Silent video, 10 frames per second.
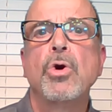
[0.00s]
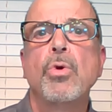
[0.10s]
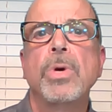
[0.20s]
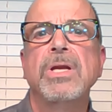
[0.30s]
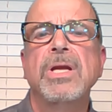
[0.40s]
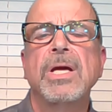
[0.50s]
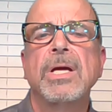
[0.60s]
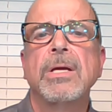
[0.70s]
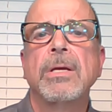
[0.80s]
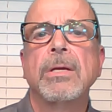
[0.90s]
who would
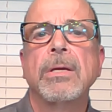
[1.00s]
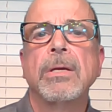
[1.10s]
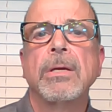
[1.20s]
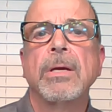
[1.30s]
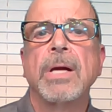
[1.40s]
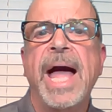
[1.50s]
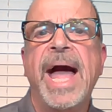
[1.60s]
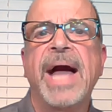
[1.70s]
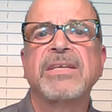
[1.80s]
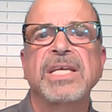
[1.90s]

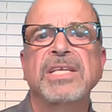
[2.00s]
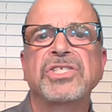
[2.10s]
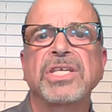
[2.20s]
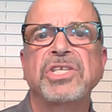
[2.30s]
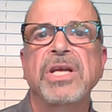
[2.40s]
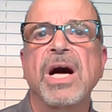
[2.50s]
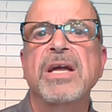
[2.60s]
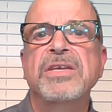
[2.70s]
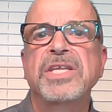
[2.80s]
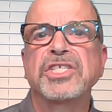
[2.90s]
act in such an
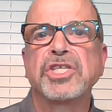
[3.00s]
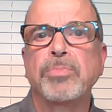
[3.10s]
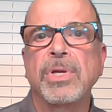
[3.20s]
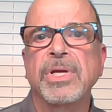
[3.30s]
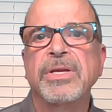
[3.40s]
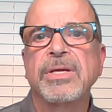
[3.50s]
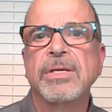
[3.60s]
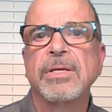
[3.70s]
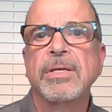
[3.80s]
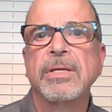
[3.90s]

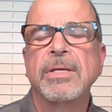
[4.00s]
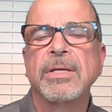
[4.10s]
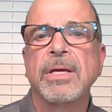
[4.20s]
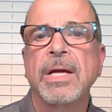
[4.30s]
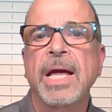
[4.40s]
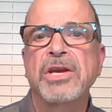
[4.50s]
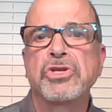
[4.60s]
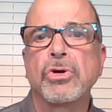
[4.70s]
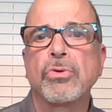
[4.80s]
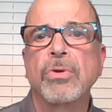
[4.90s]
undisciplined
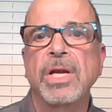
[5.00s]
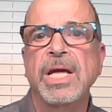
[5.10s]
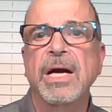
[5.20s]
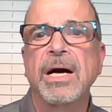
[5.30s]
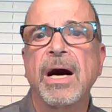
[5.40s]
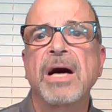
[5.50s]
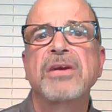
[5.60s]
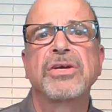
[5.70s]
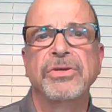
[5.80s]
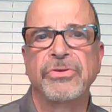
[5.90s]
and totally
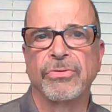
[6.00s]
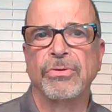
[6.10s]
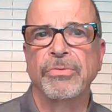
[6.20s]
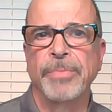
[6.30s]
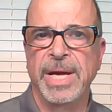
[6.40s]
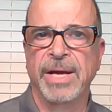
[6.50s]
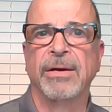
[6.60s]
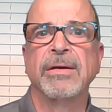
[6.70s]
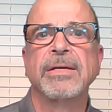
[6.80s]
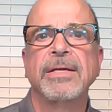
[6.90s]
uncontrolled
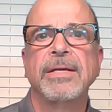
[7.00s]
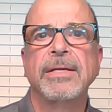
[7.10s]
manner.